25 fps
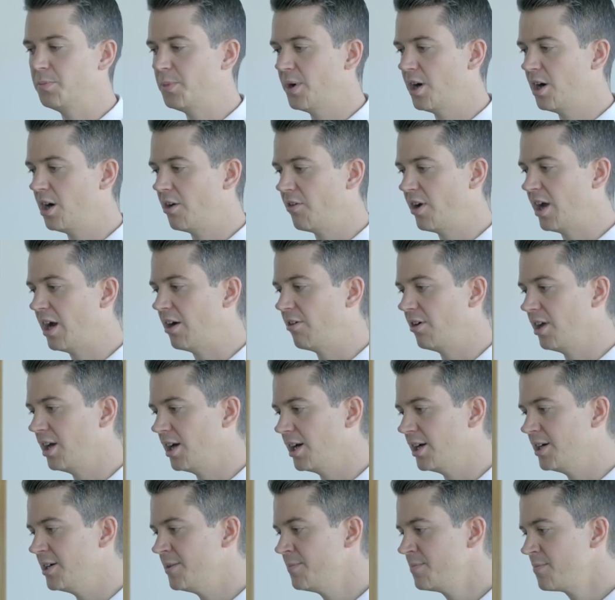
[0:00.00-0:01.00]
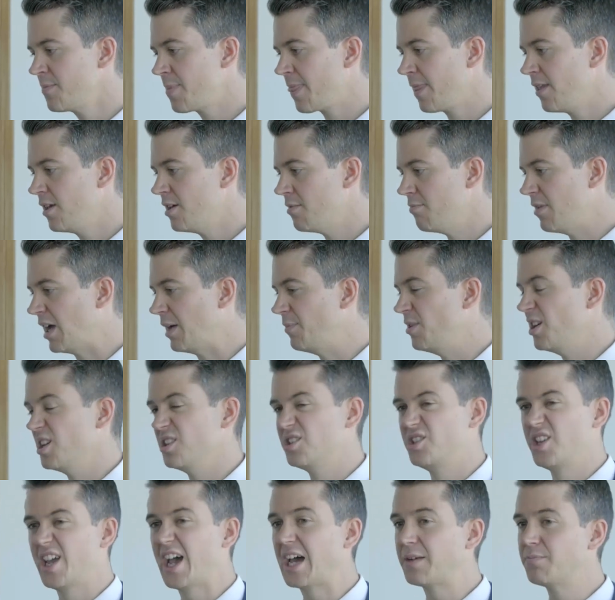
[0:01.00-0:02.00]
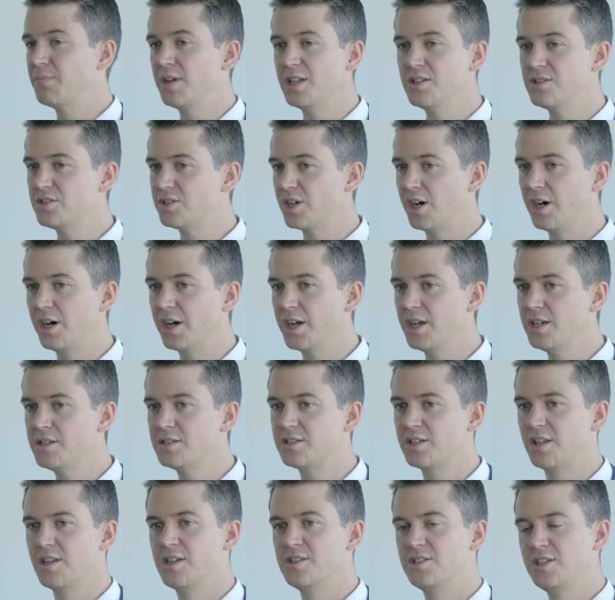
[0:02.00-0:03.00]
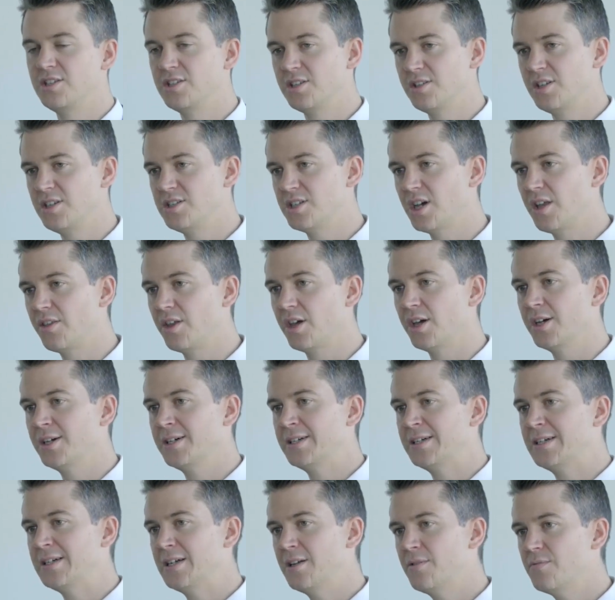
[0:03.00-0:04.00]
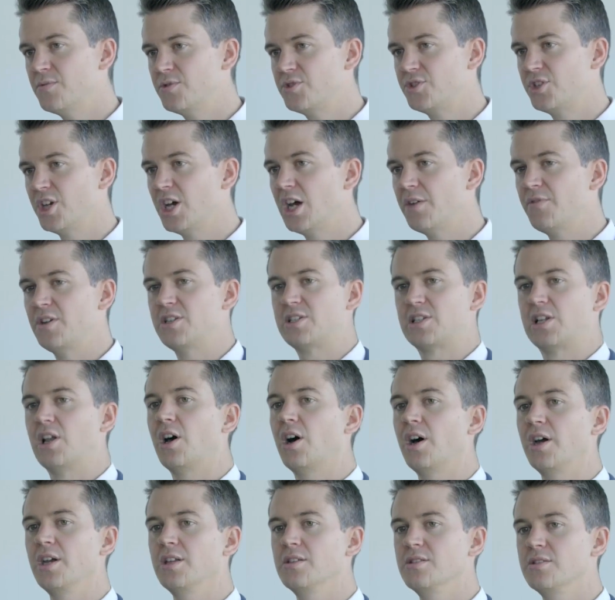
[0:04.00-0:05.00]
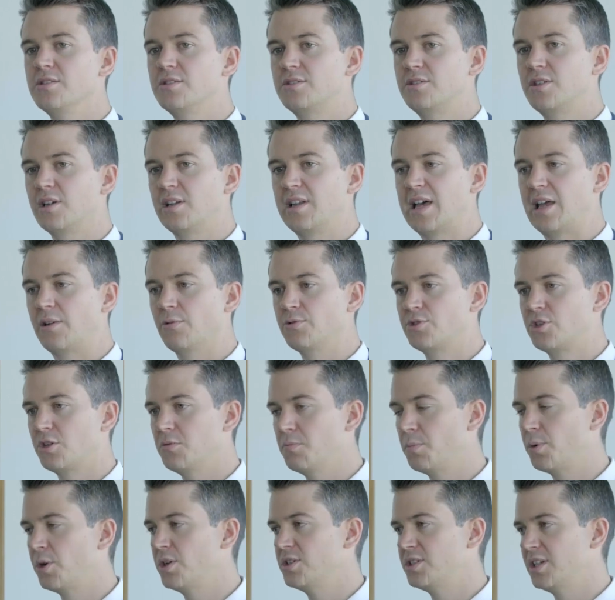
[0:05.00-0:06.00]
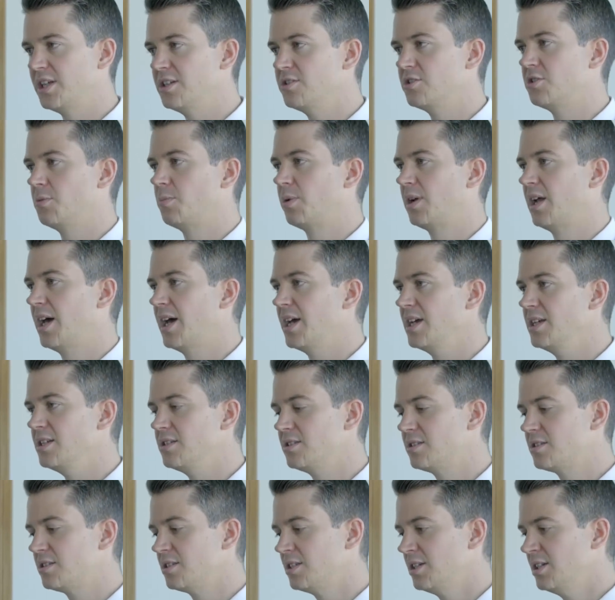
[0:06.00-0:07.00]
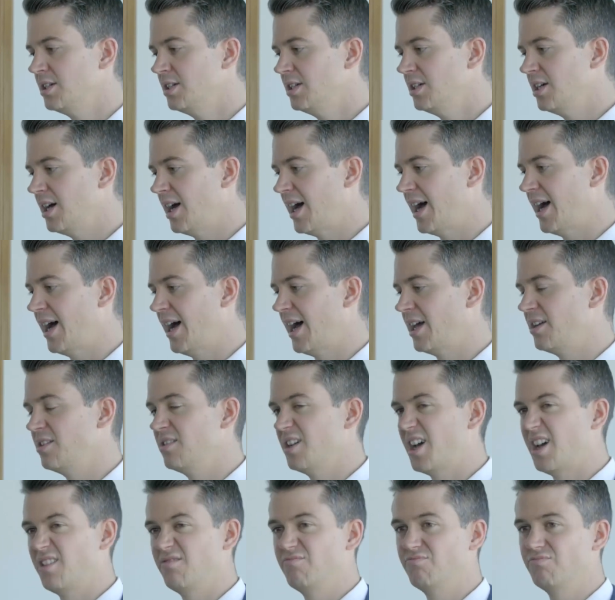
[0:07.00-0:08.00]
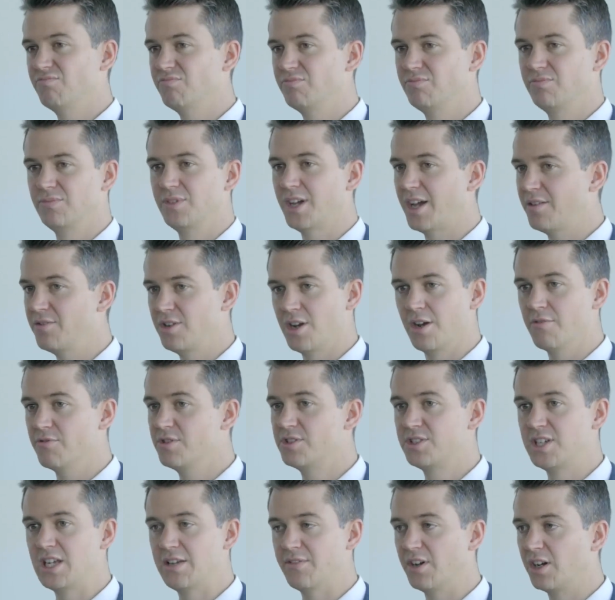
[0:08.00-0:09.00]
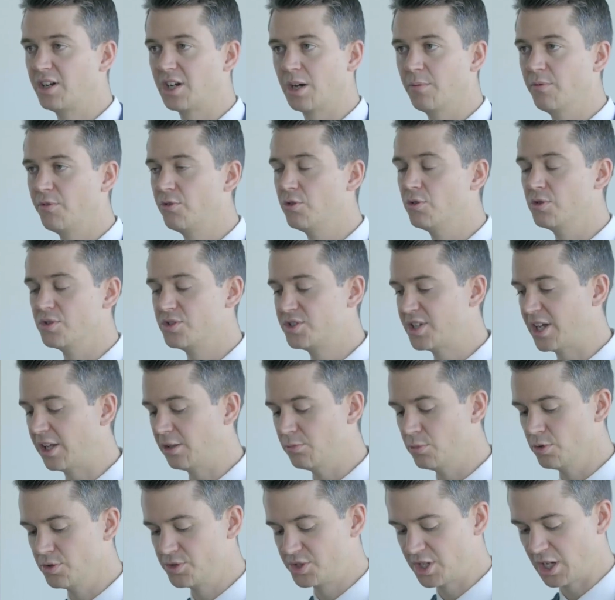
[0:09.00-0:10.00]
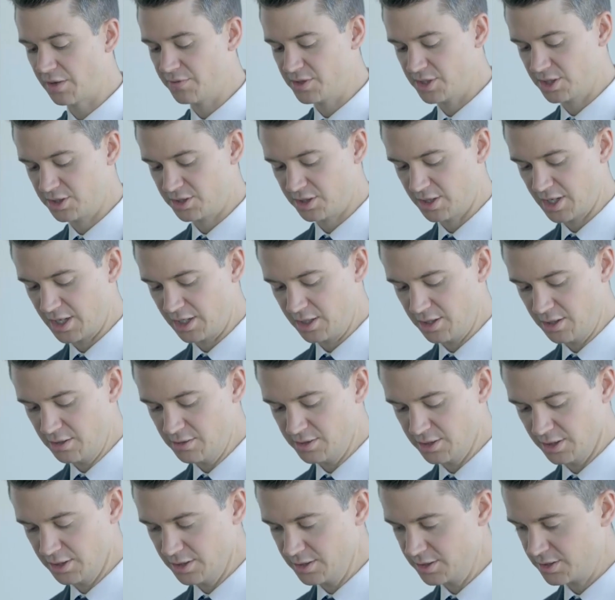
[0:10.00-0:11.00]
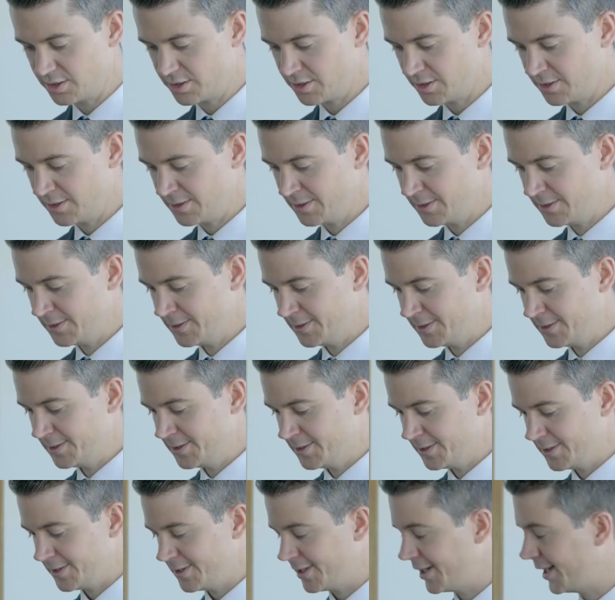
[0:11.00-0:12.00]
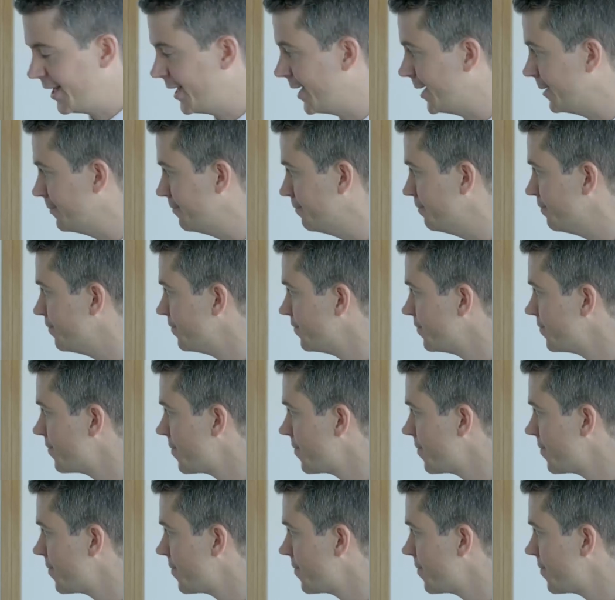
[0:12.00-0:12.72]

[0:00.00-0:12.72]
the bar area, maybe it's the admin side. So there's these other service lines that landlords can put into place and receive income for, sell more services to their users. And